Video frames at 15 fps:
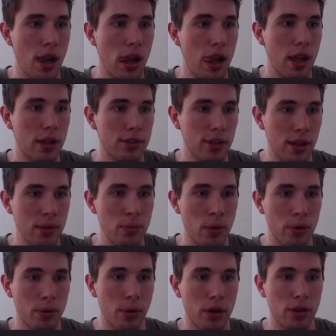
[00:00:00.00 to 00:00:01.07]
So then what we
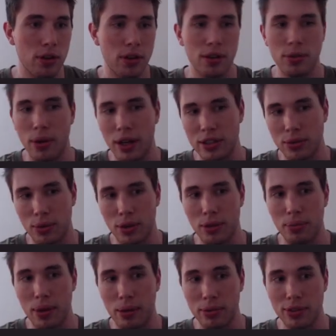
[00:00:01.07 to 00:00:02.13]
want to do is we actually want to be
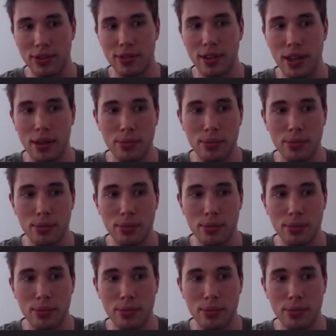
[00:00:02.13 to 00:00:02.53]
able to see them.